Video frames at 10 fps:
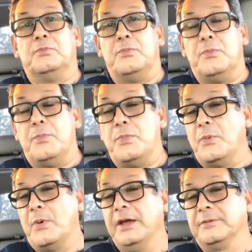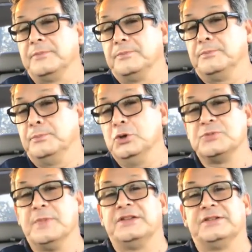break push
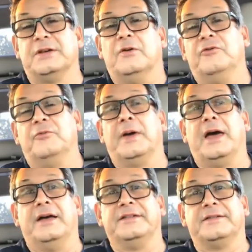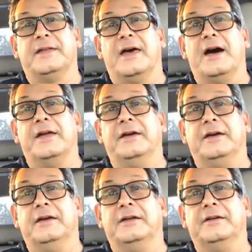myself past that
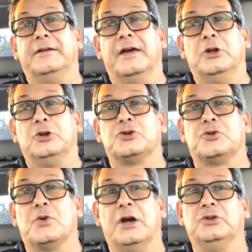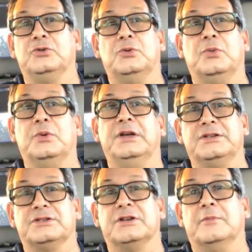and and try to read
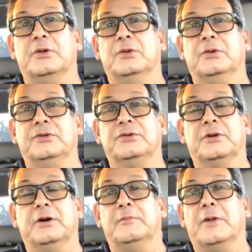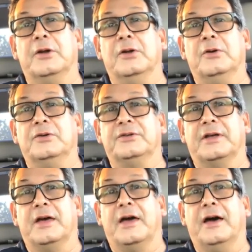some of those uh, monologues
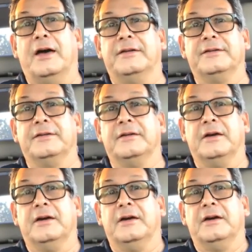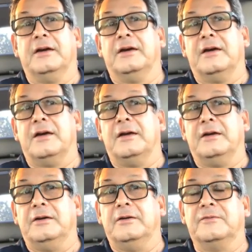as
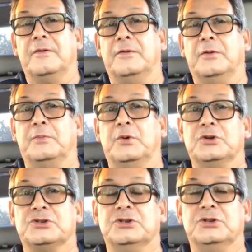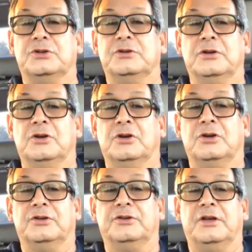if the person
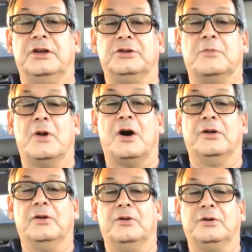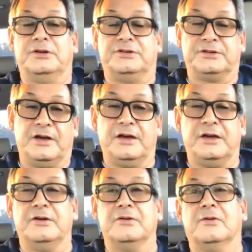saying the monologue is
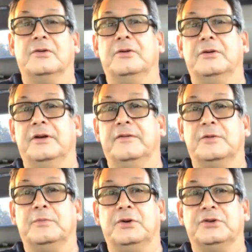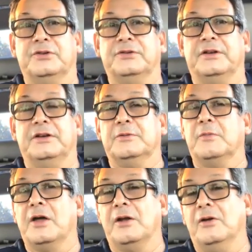gay or if the person saying the
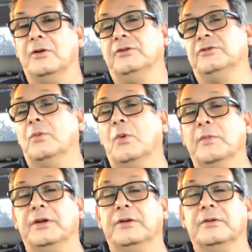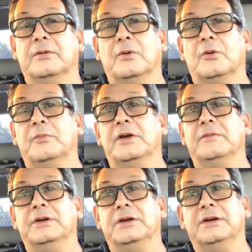monologue is a woman or
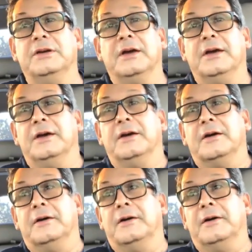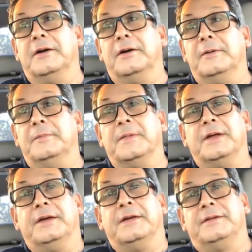maybe uh,
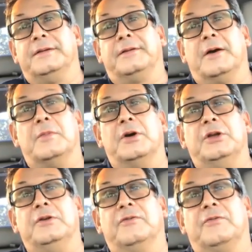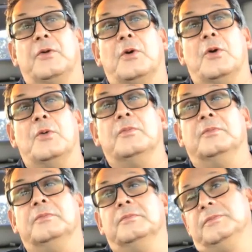somebody
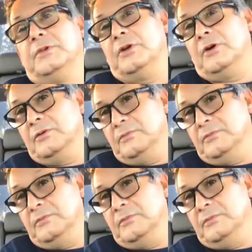from you know